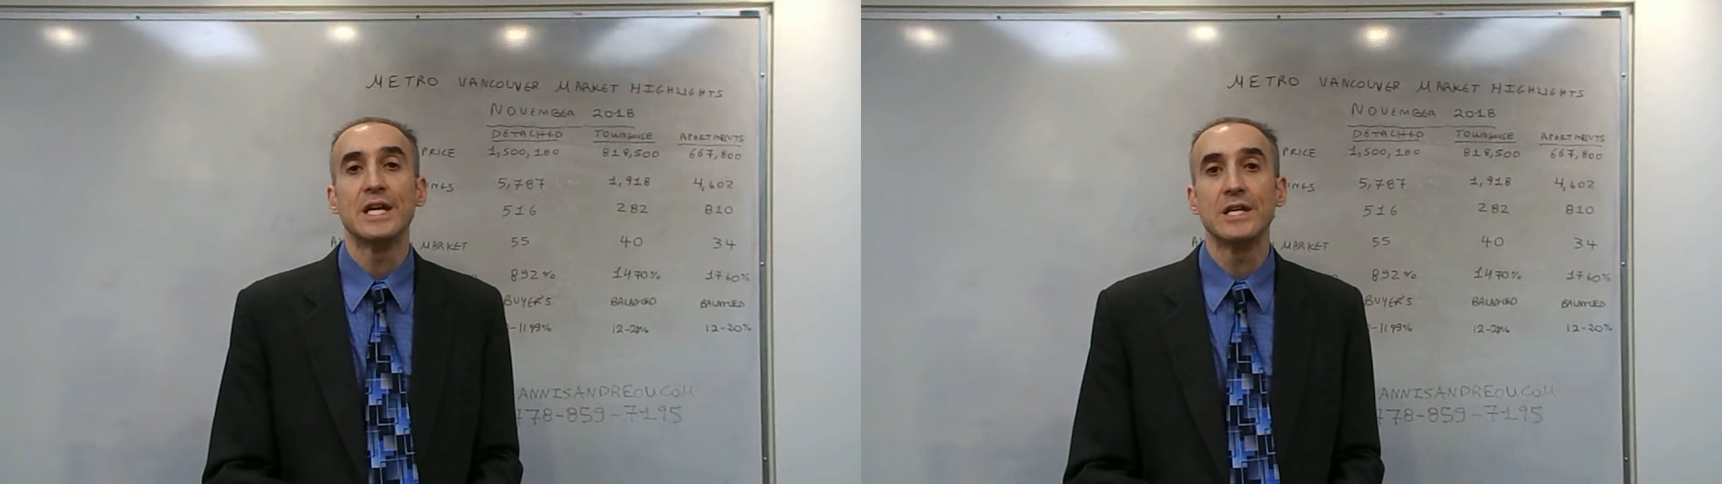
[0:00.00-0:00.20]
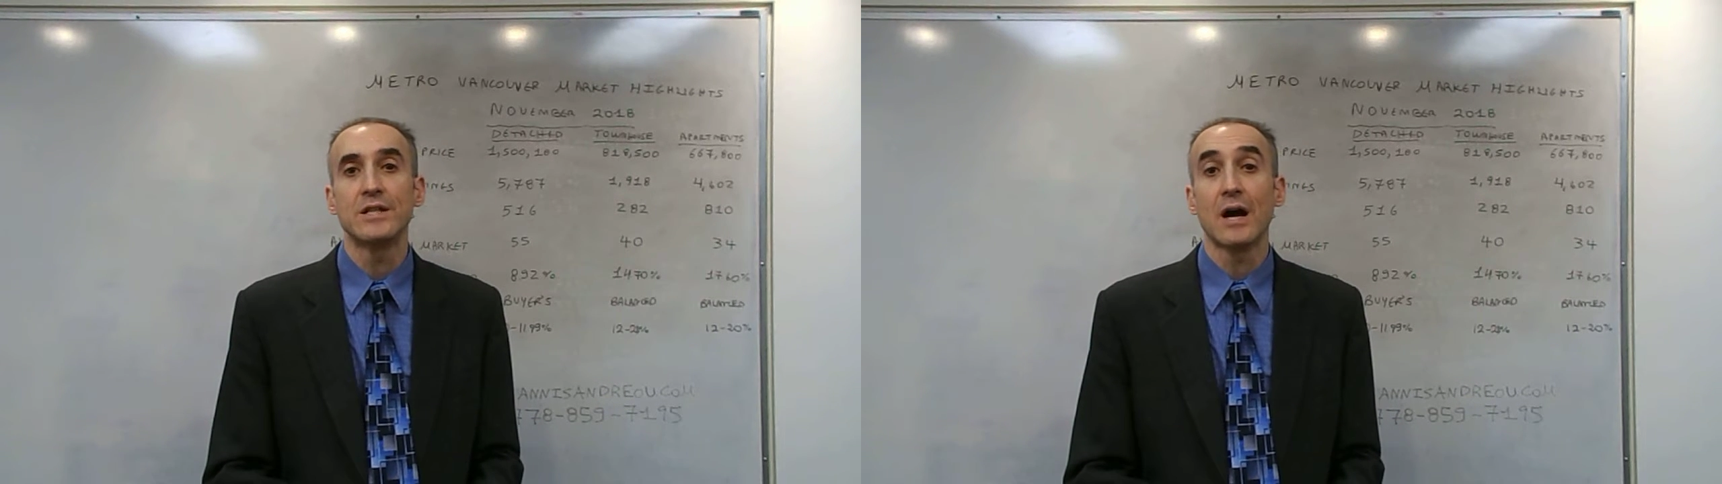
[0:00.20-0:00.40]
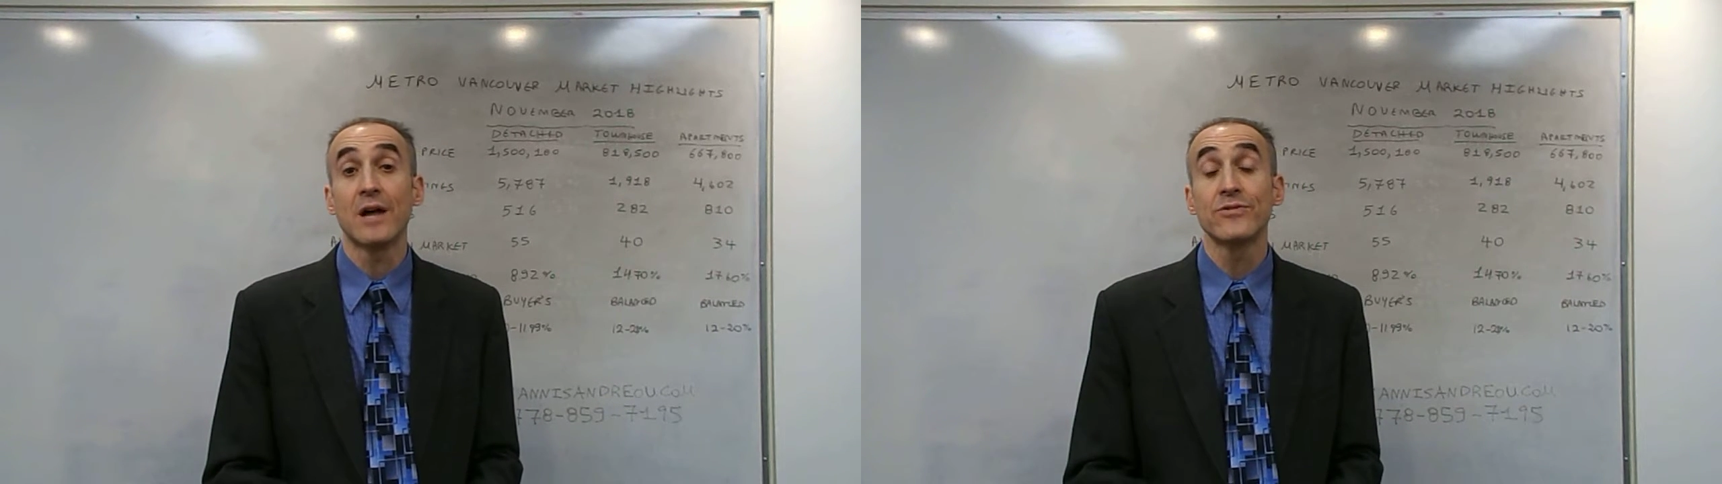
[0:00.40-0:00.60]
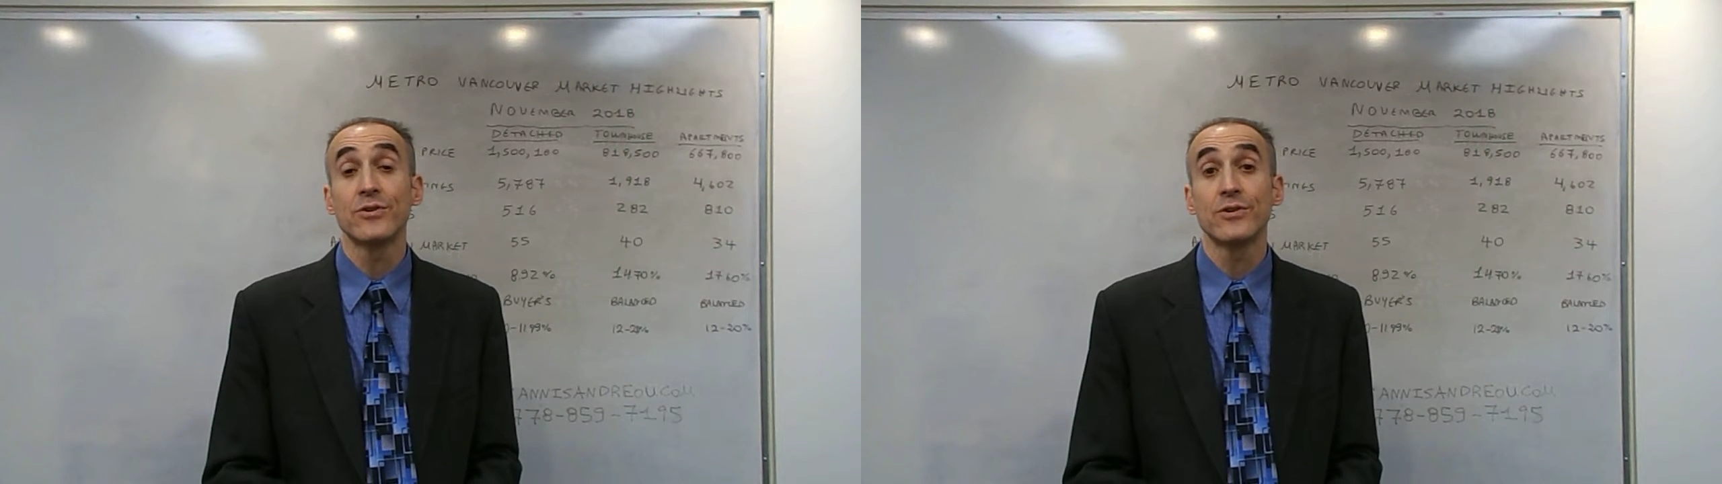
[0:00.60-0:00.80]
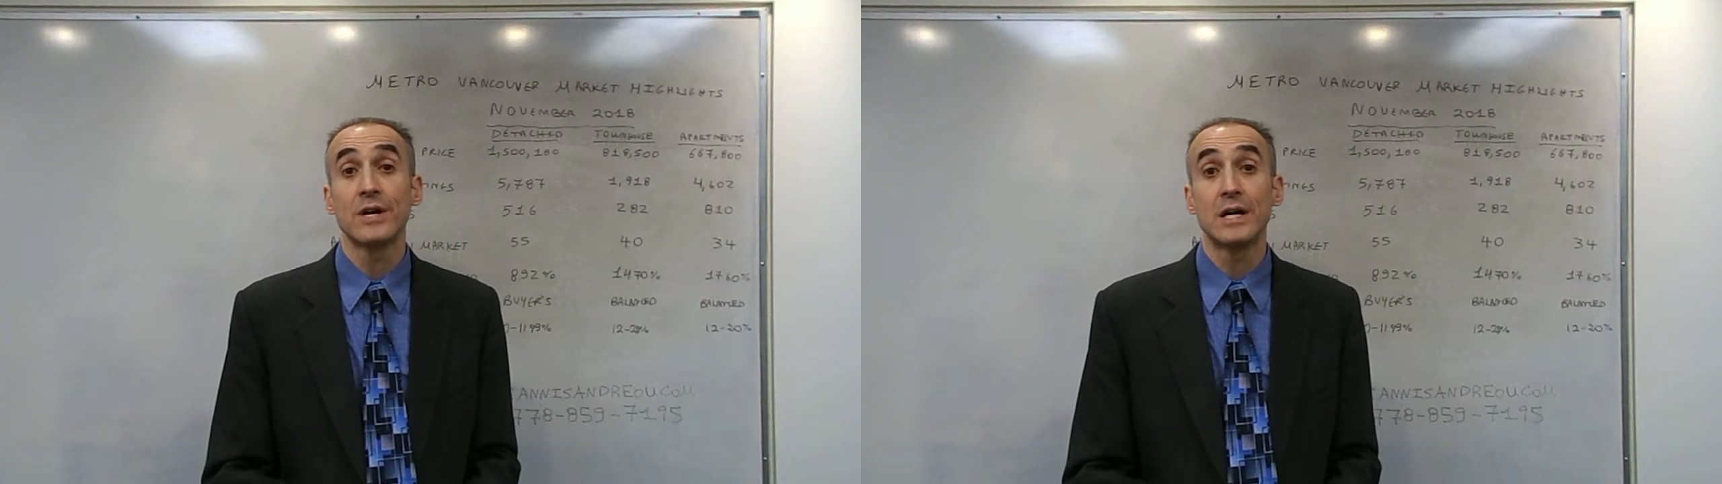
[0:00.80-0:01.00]
it
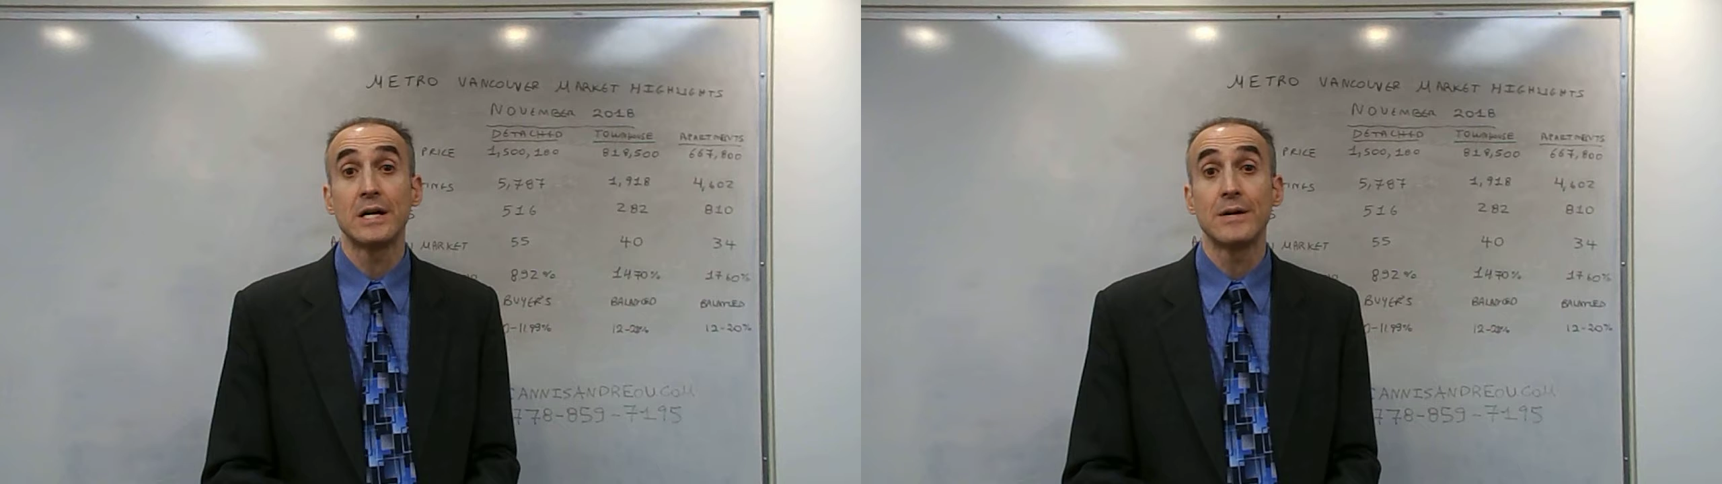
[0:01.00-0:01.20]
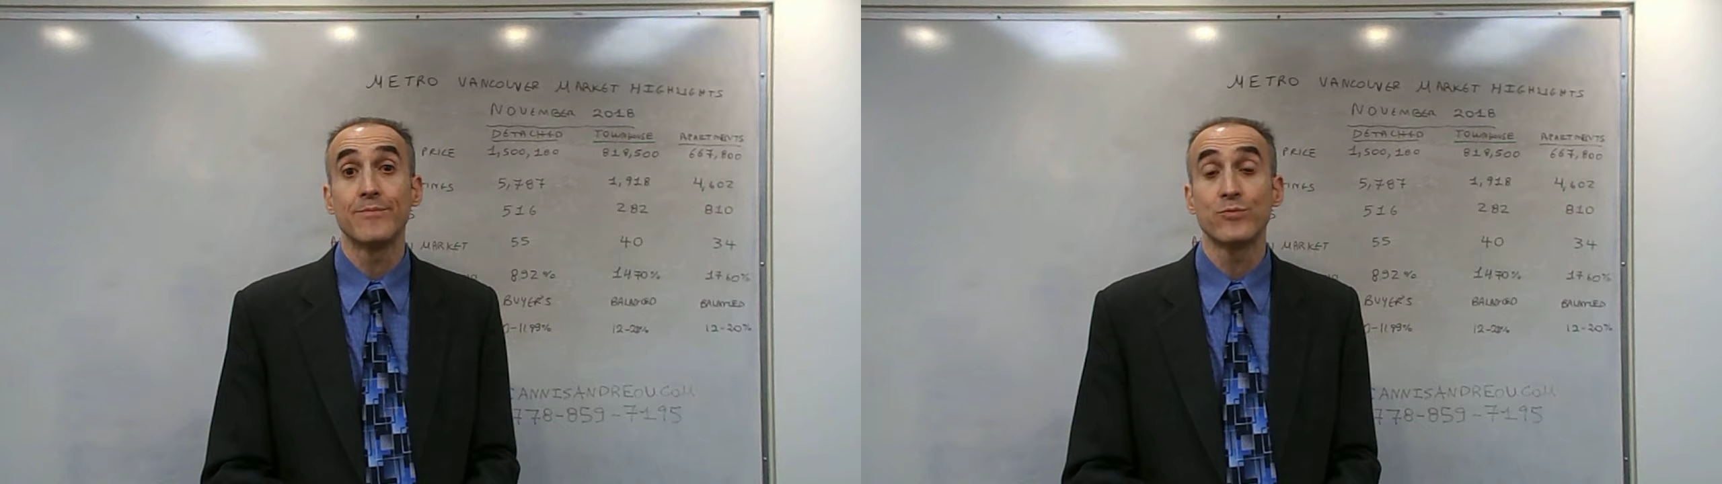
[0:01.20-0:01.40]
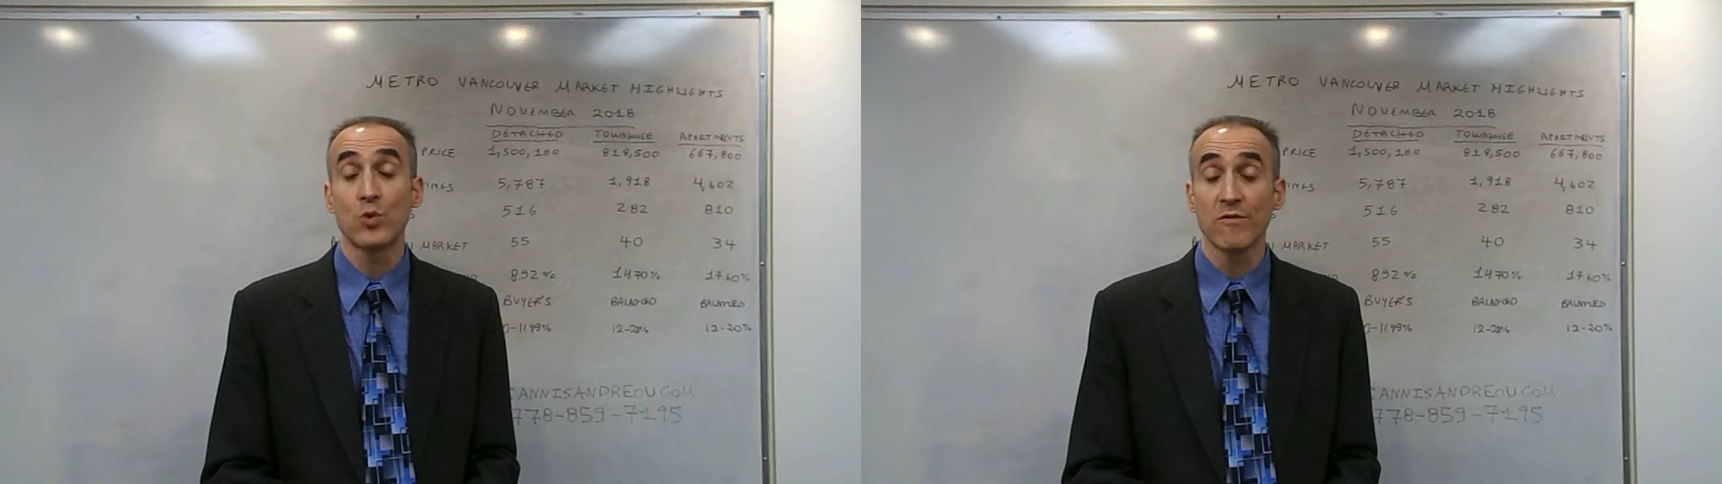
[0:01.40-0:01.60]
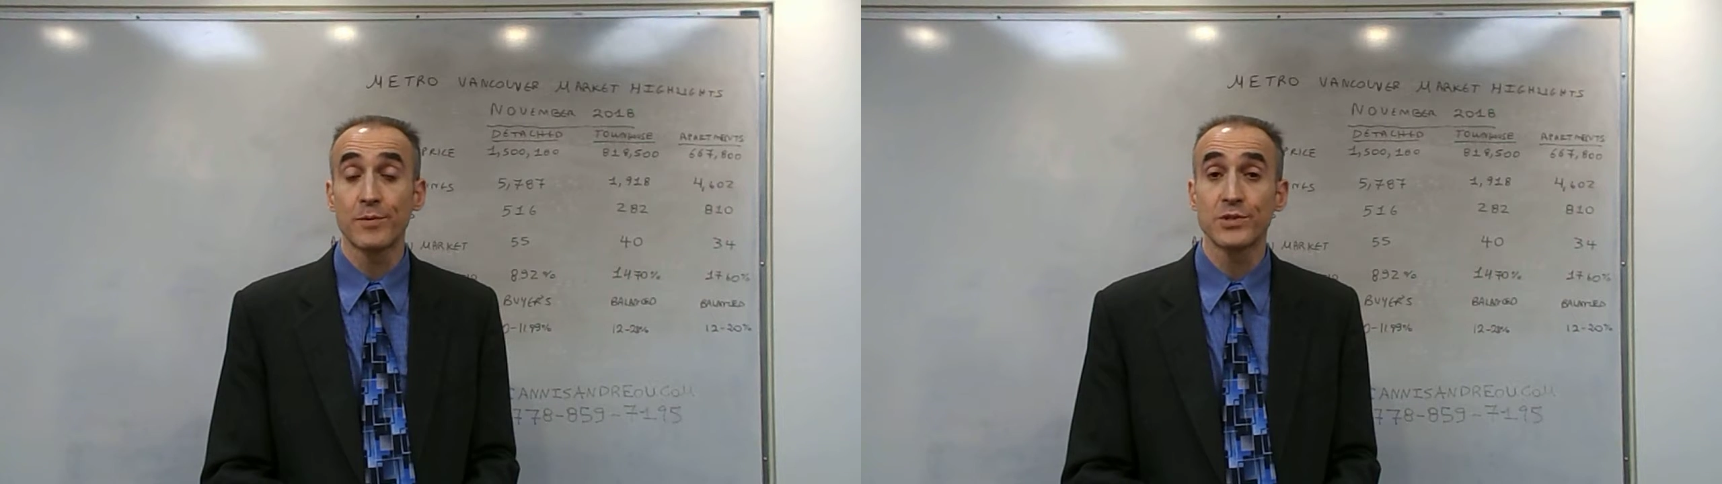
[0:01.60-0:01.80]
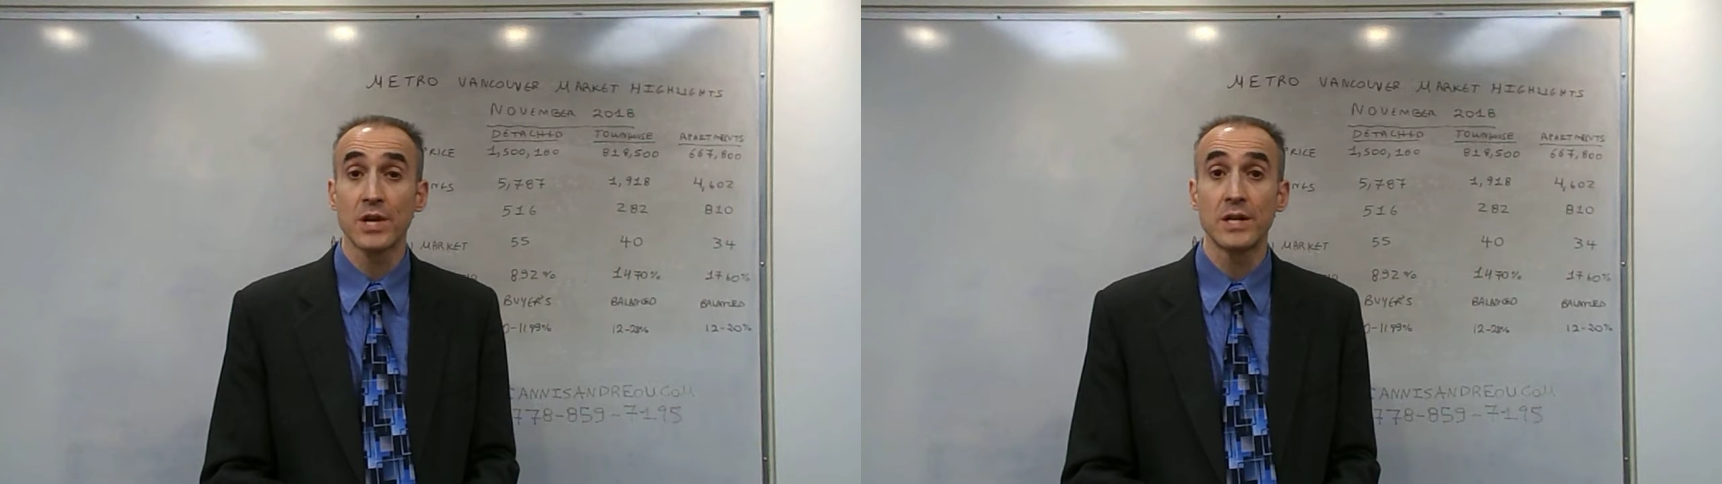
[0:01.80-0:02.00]
under 12%,
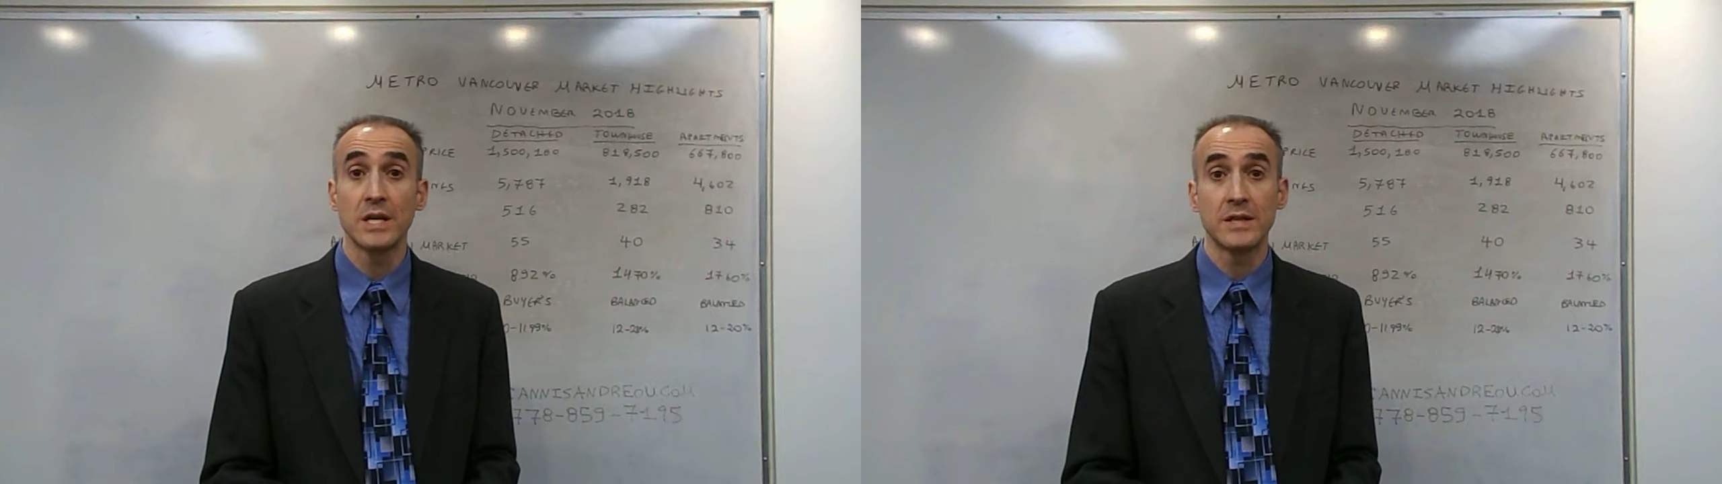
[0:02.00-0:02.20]
uh,